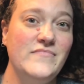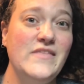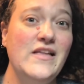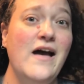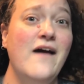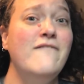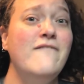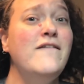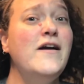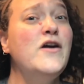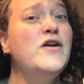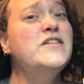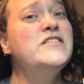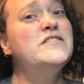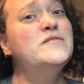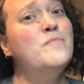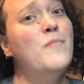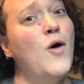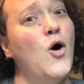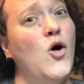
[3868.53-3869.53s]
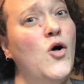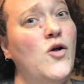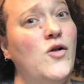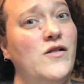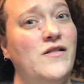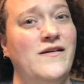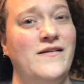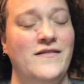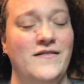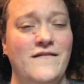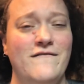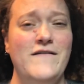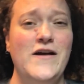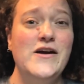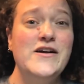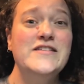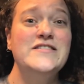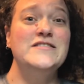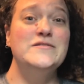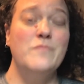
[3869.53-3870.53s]
very small
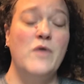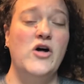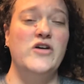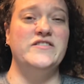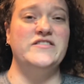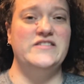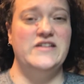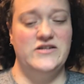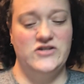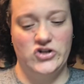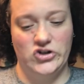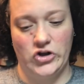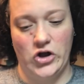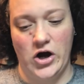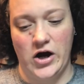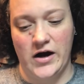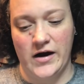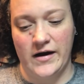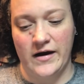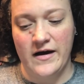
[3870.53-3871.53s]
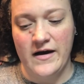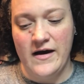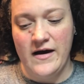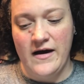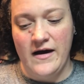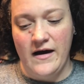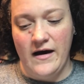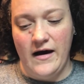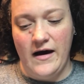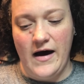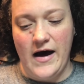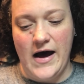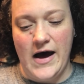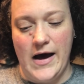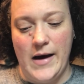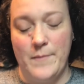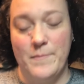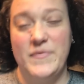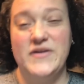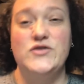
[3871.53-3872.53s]
stitch along
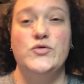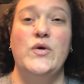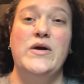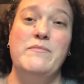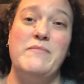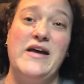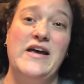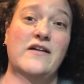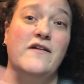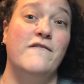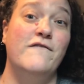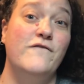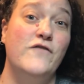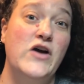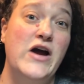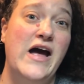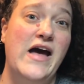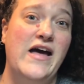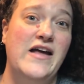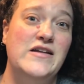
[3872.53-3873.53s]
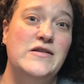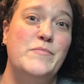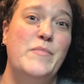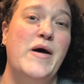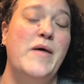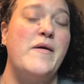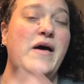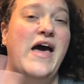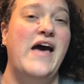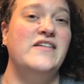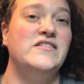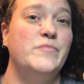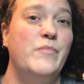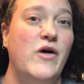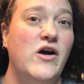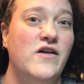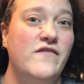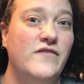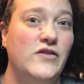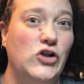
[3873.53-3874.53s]
between me and a friend, but as
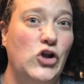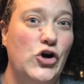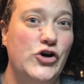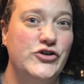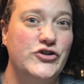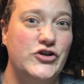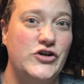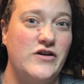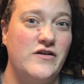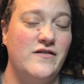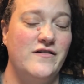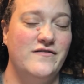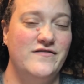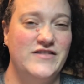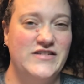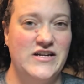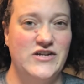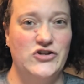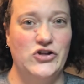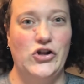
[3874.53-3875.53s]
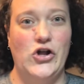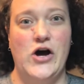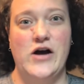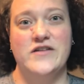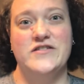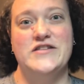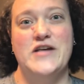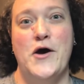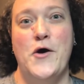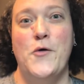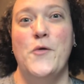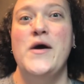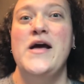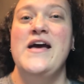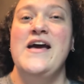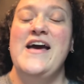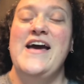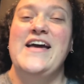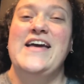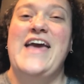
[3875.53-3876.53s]
part of a larger stitch along. So
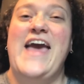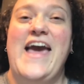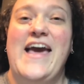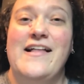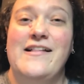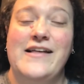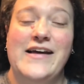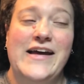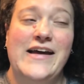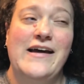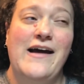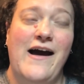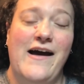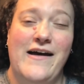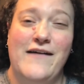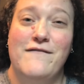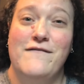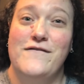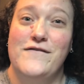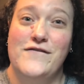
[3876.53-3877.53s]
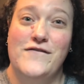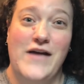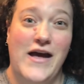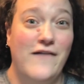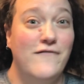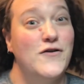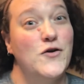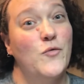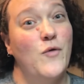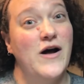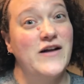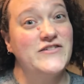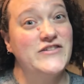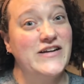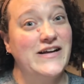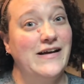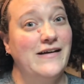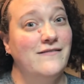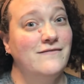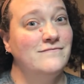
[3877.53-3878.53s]
Kaylee, if you're
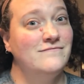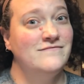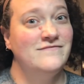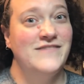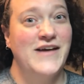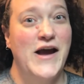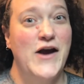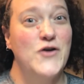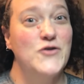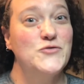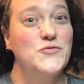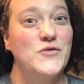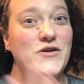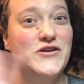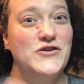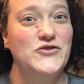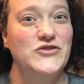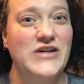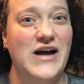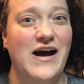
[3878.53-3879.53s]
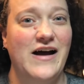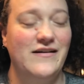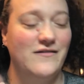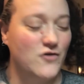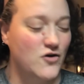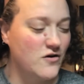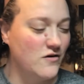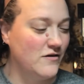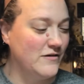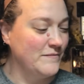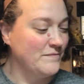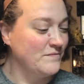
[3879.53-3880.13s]
watching, here's where you shine, girl.